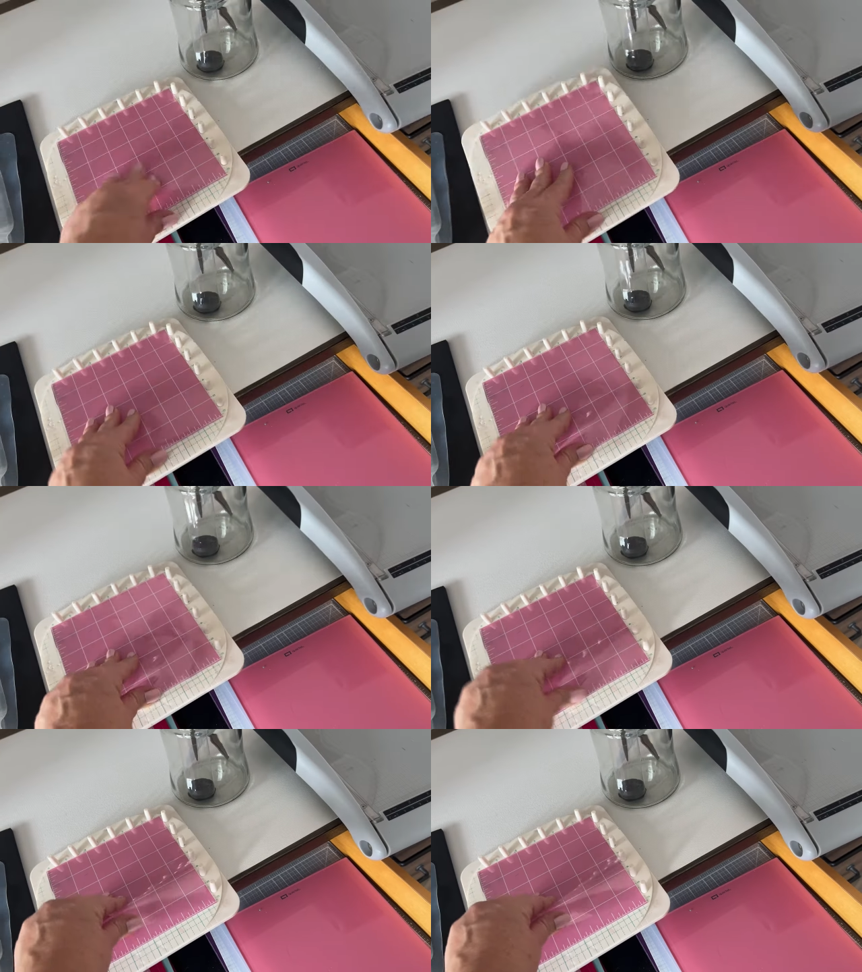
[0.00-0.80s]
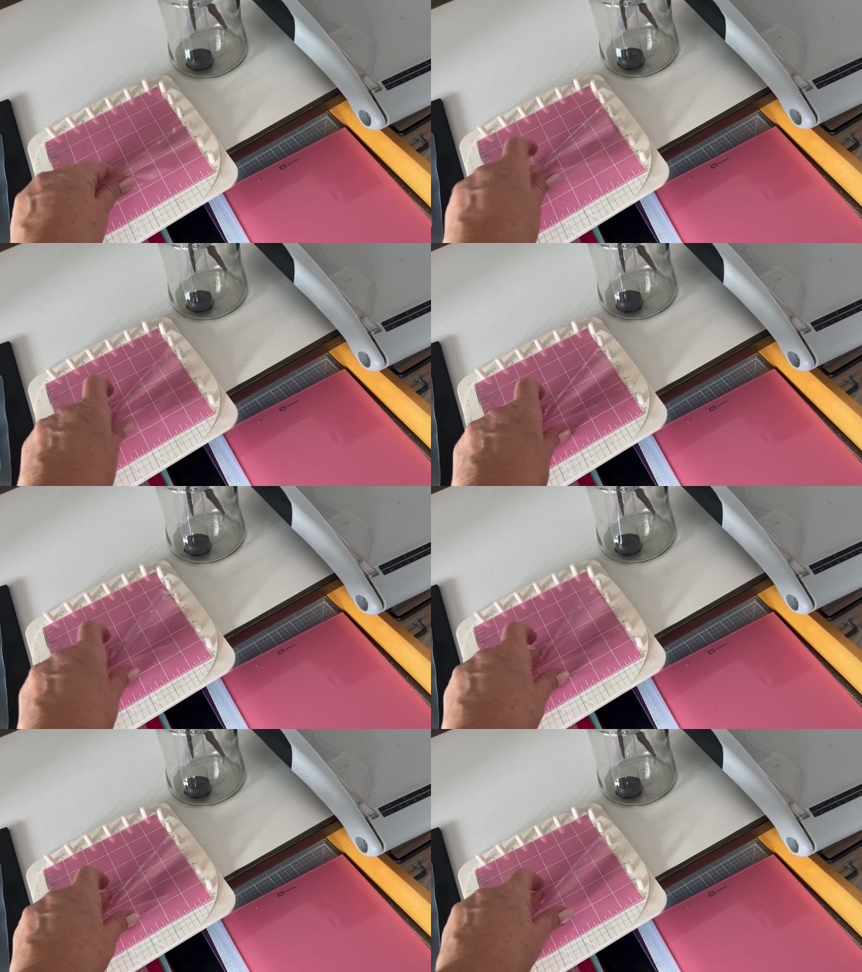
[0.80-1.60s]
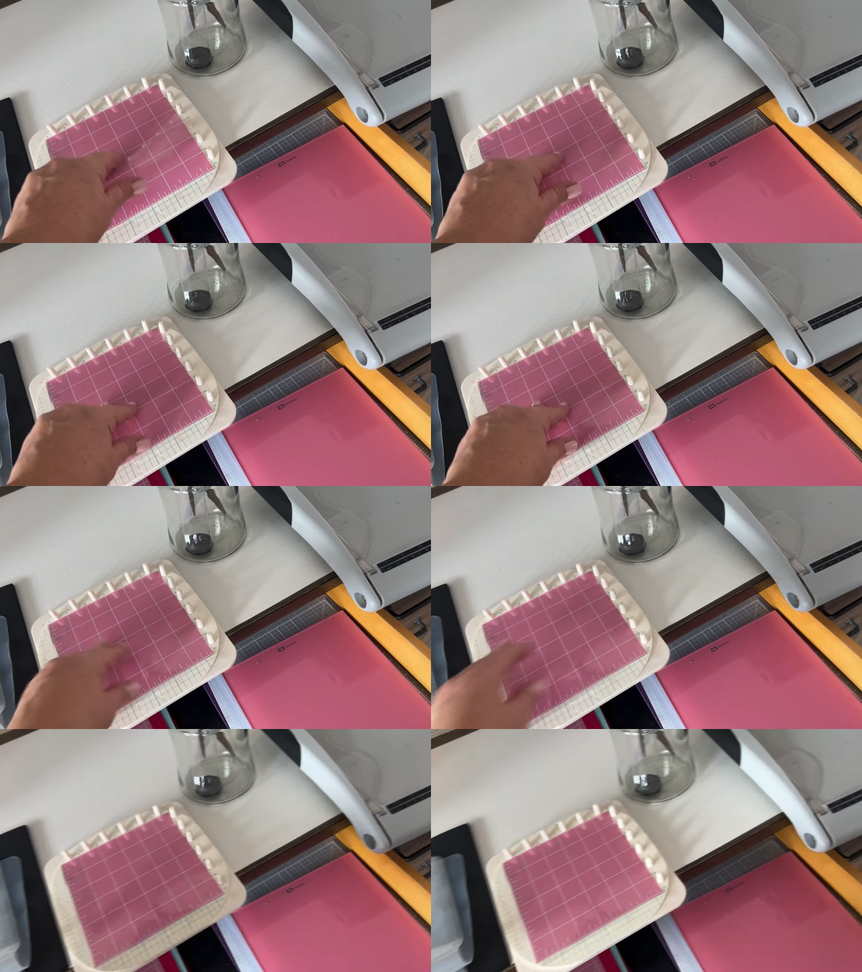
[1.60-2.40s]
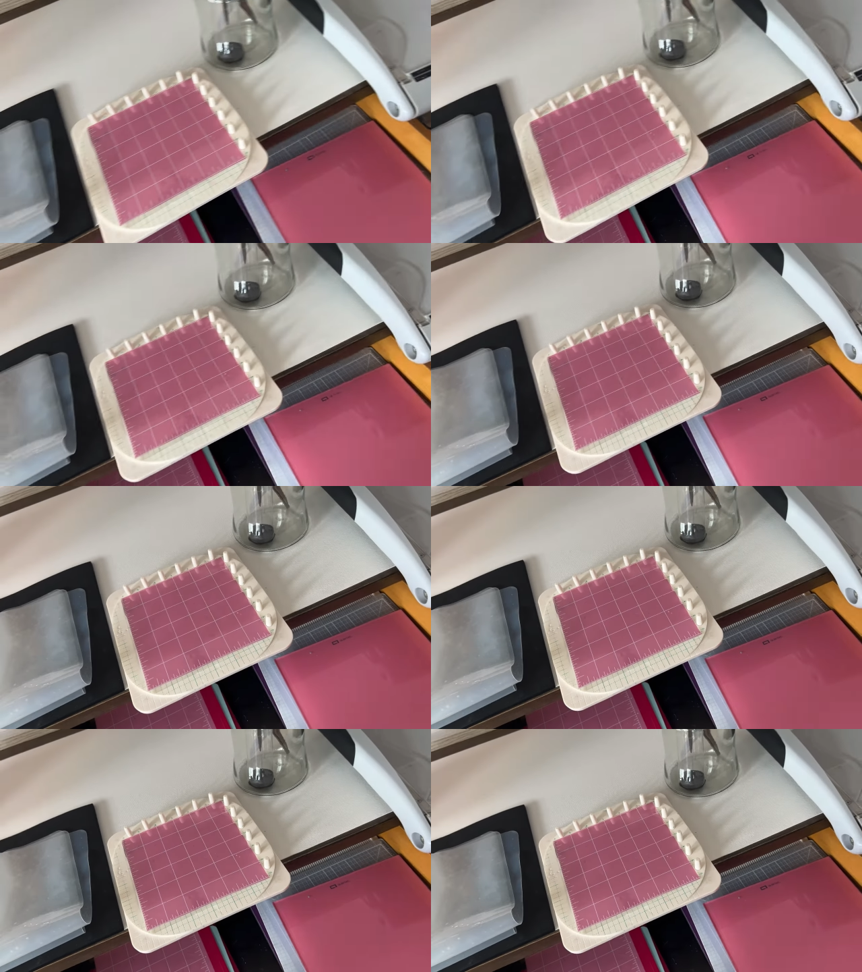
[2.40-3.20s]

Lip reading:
No face is visible, so there are no lips to read.